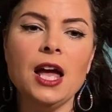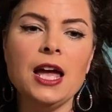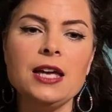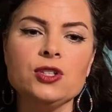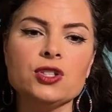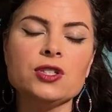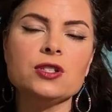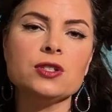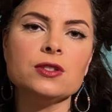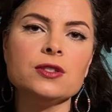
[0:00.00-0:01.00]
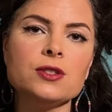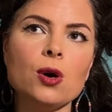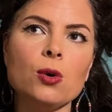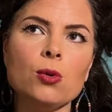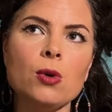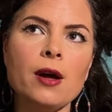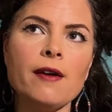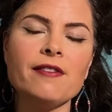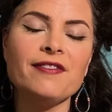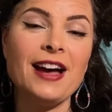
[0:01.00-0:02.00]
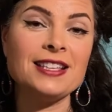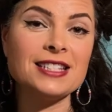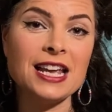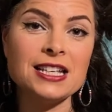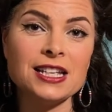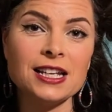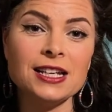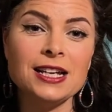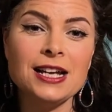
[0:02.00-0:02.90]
it's just so fascinating.